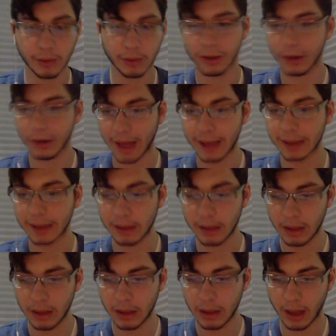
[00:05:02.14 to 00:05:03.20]
figured, hey,
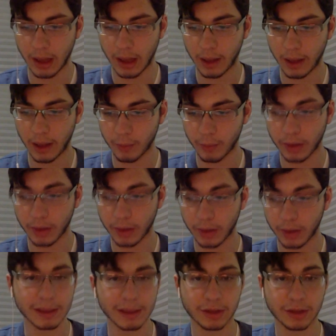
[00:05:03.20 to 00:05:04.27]
why don't
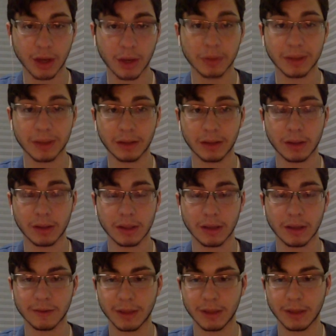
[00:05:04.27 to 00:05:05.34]
we at least try to protect
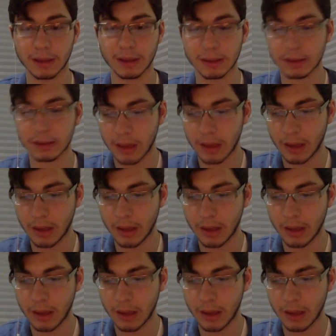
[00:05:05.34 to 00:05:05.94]
ourselves, because